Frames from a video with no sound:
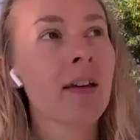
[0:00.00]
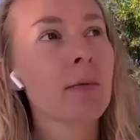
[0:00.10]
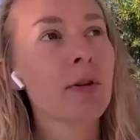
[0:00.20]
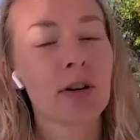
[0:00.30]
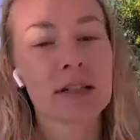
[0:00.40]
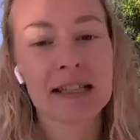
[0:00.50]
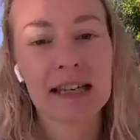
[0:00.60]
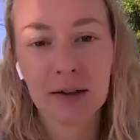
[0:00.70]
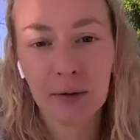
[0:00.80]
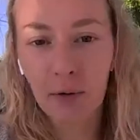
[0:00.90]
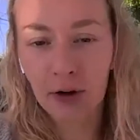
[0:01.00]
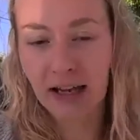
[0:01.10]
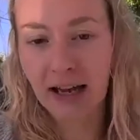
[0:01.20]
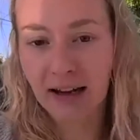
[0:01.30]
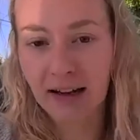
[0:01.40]
Because like what
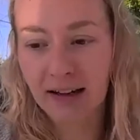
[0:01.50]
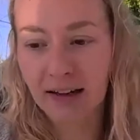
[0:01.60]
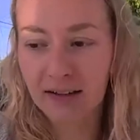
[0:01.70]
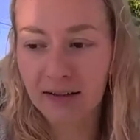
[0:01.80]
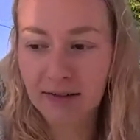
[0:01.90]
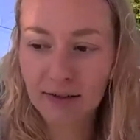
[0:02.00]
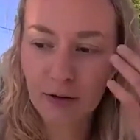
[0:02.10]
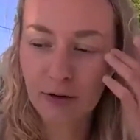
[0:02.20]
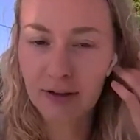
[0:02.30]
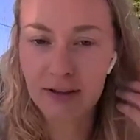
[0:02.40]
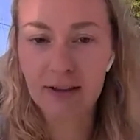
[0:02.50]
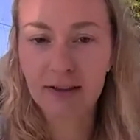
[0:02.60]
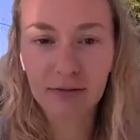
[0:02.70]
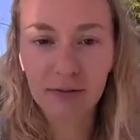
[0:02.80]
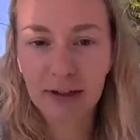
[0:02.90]
I
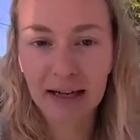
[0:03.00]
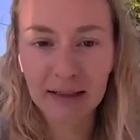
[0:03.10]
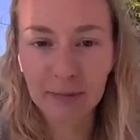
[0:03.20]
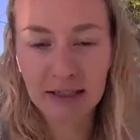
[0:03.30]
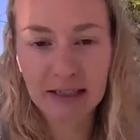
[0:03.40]
learned like in my